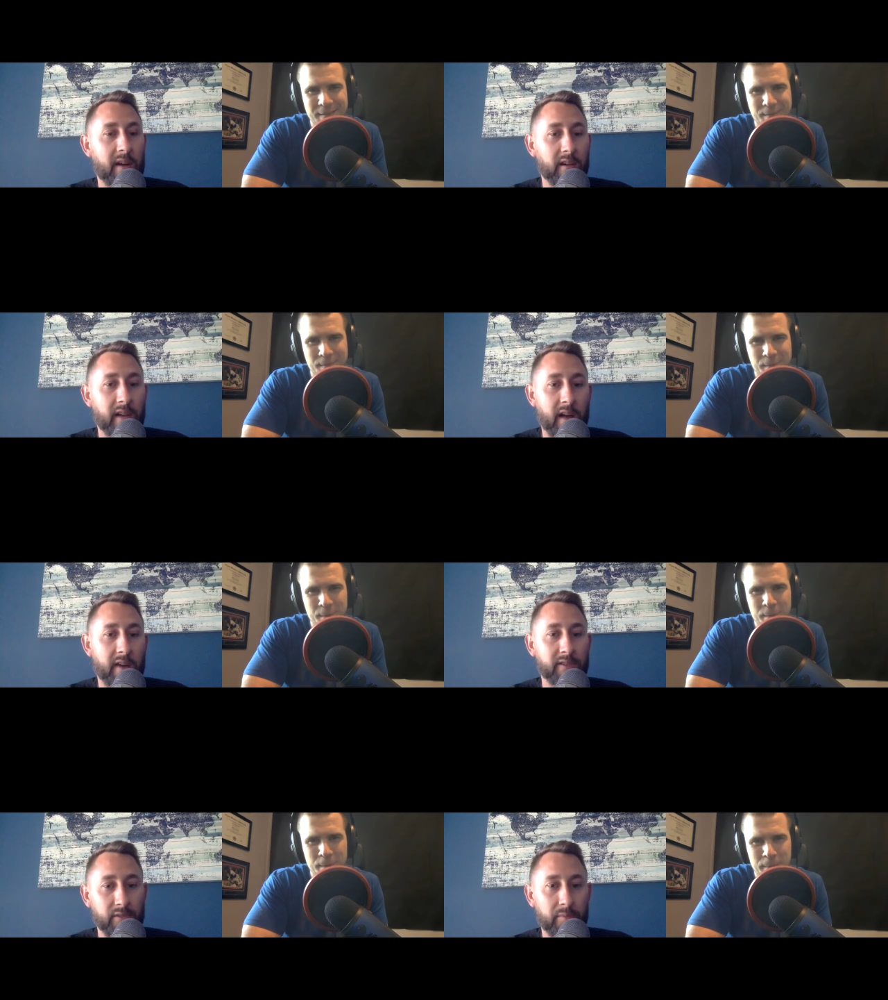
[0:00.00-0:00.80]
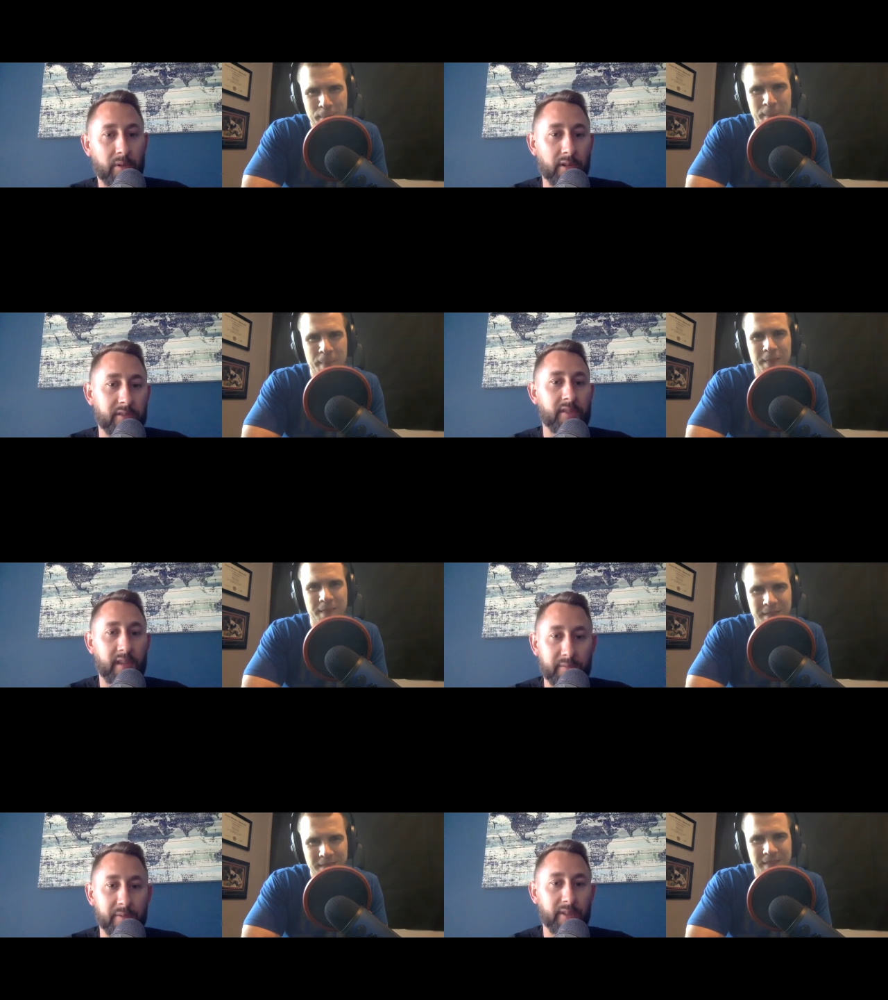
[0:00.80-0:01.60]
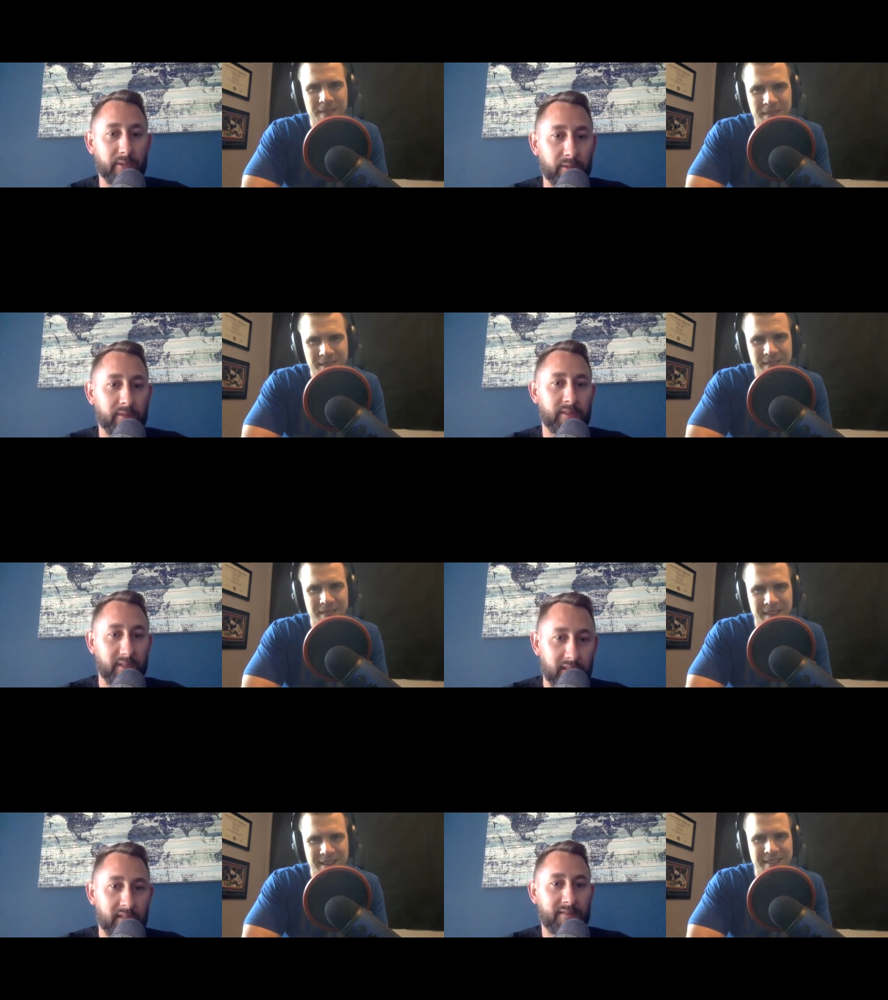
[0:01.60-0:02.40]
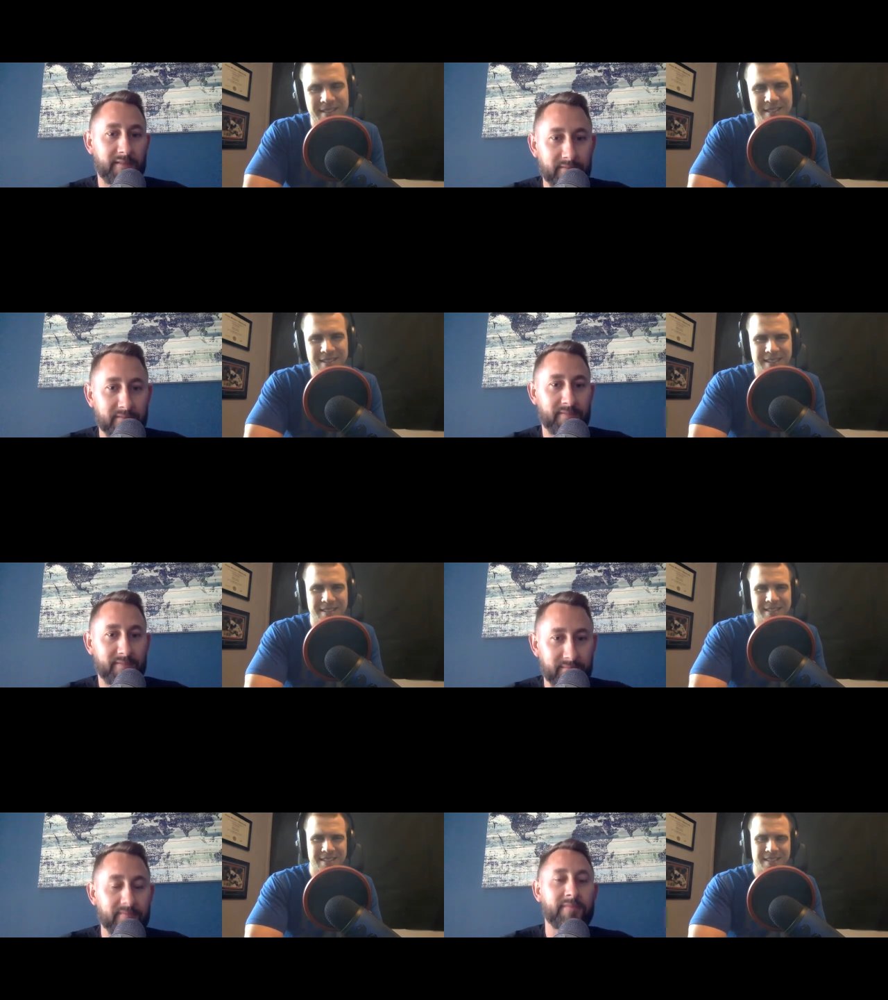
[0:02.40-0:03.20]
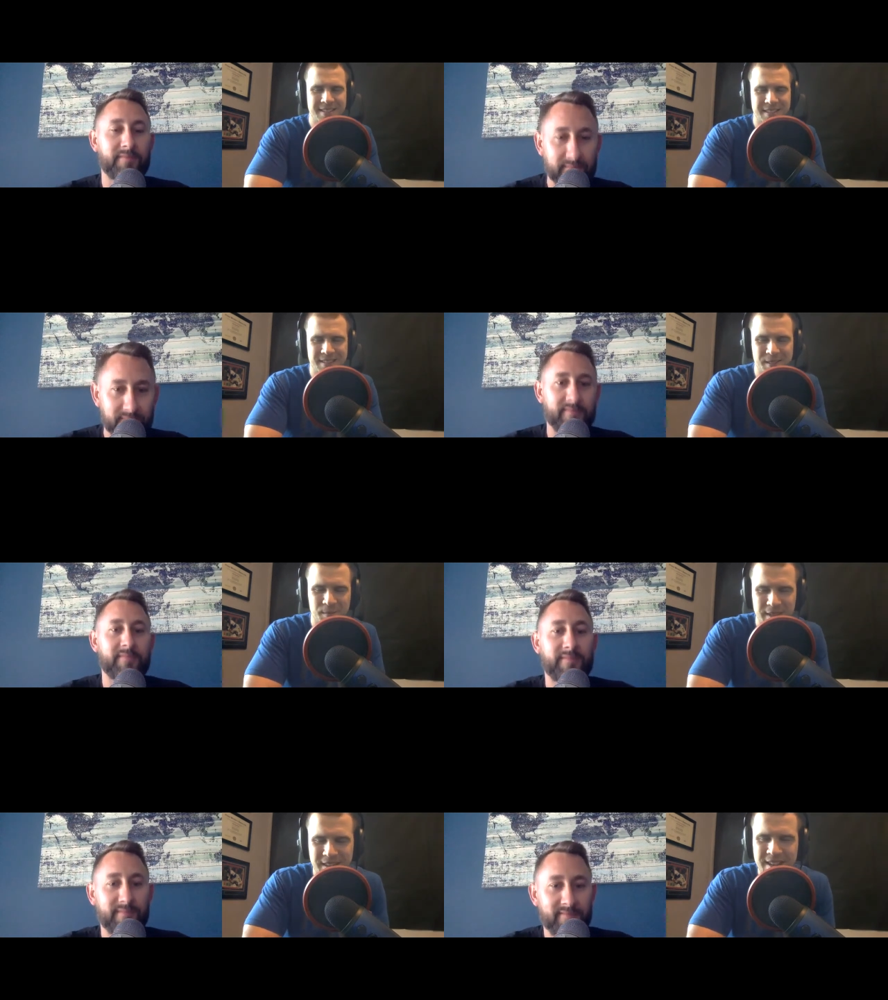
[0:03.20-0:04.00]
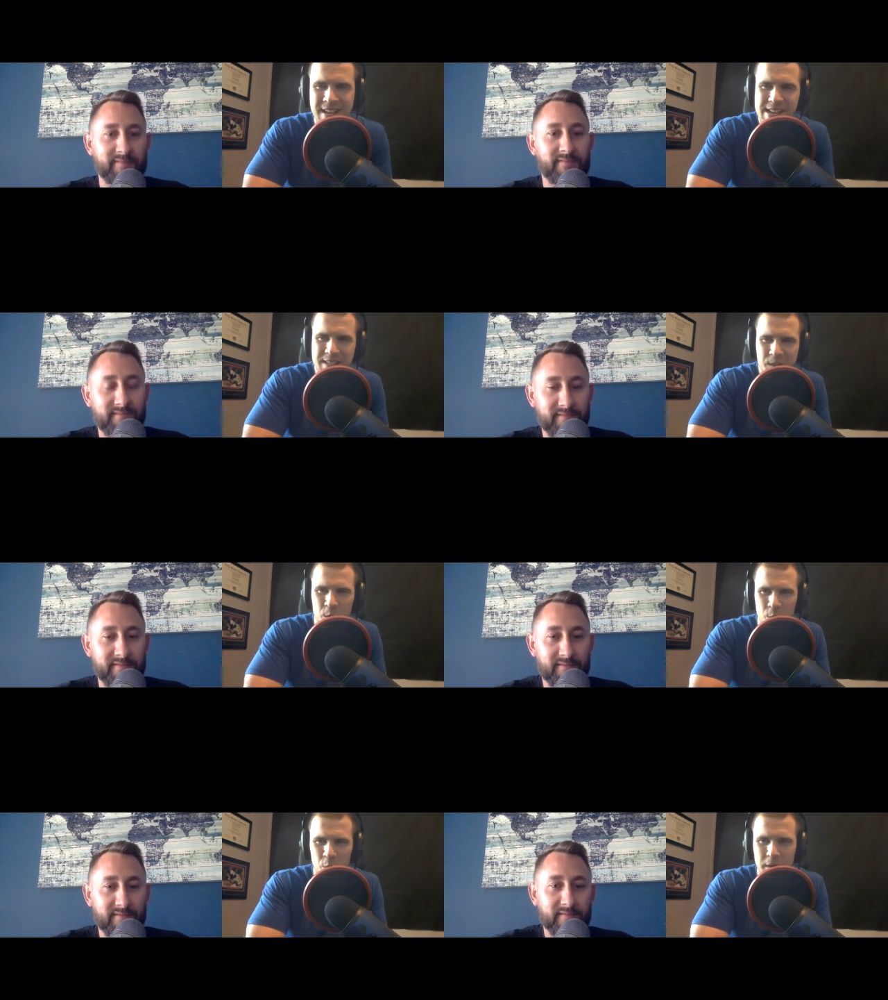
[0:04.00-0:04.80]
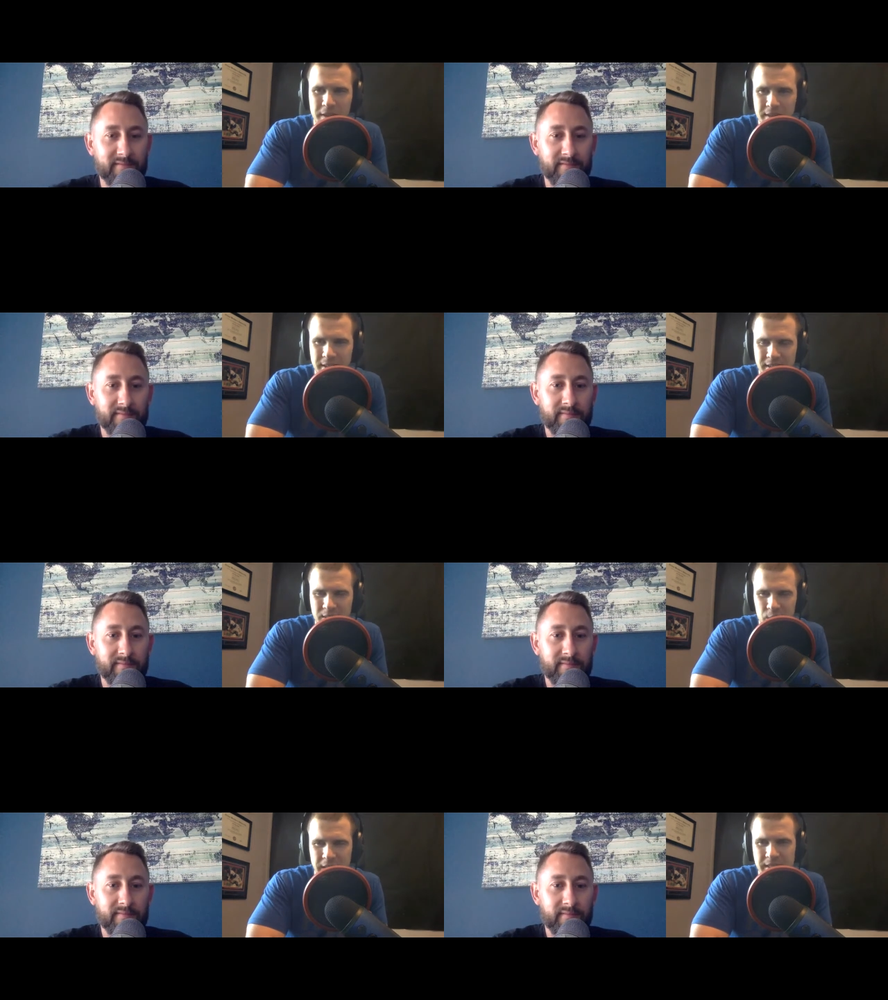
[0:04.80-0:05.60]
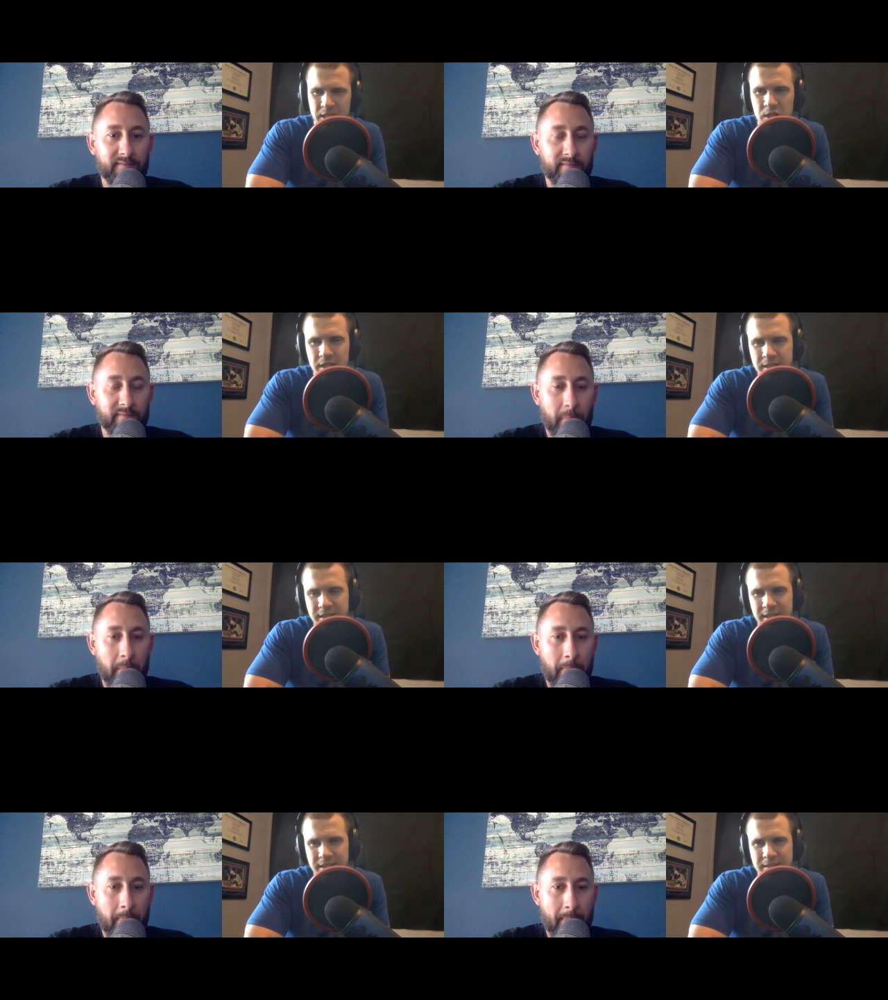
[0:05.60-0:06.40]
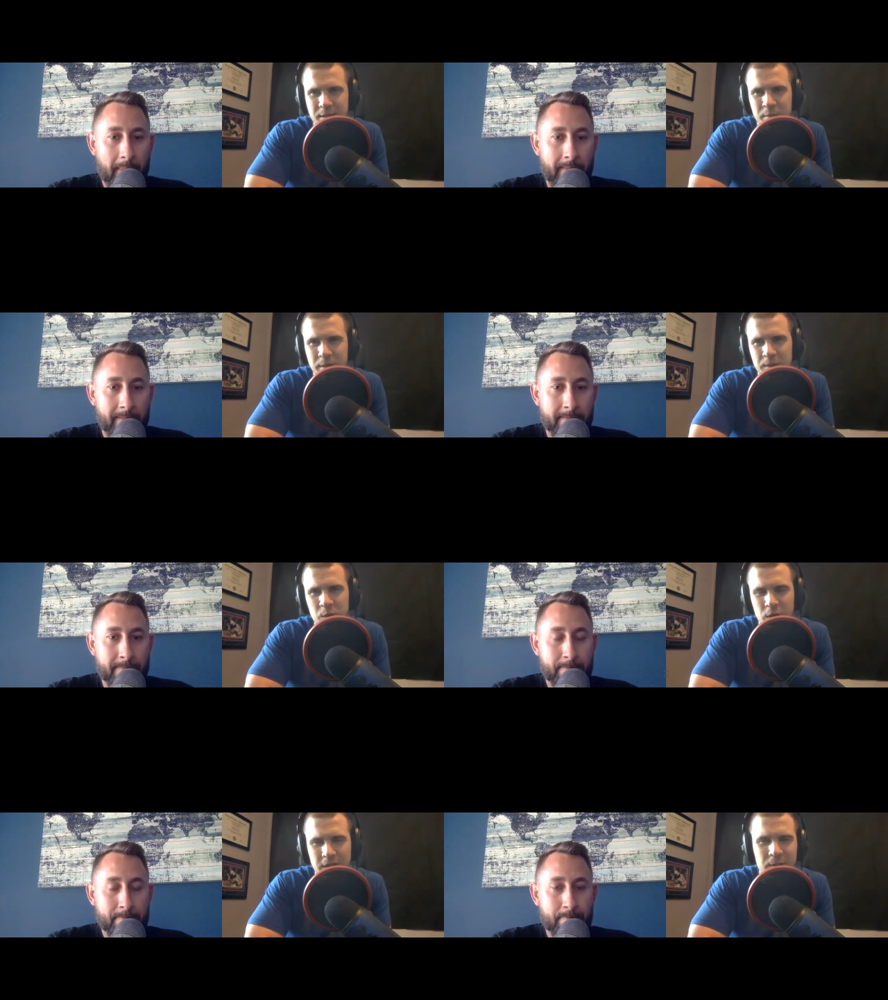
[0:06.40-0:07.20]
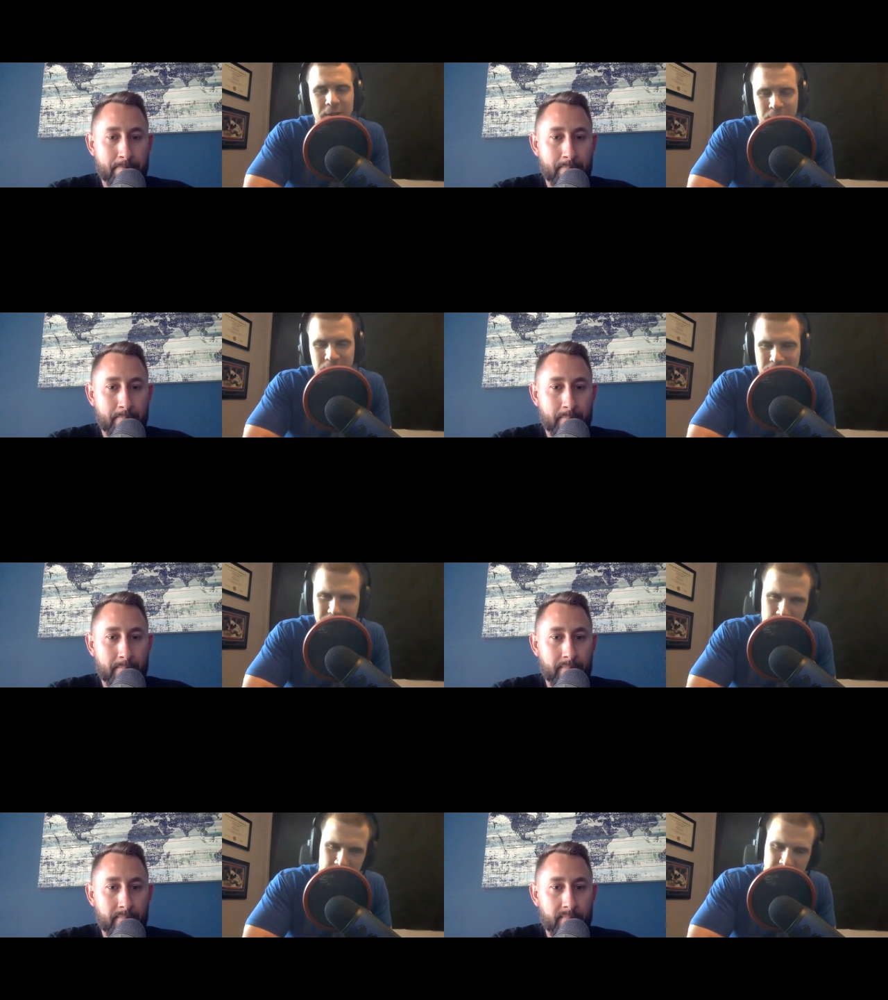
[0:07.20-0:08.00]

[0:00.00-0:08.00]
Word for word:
Speaker 1: house in New Paltz. So that's pretty cool.
Speaker 2: Nice. Nice. That's awesome, man. So what did the transition to, to middle school? You, you, we were